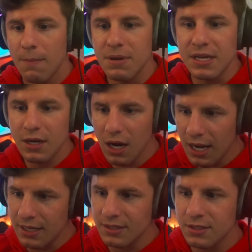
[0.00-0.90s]

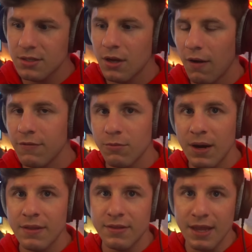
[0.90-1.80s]
because of the
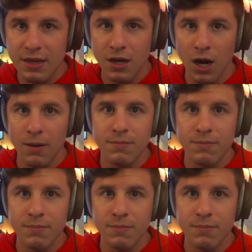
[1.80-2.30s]
way that they come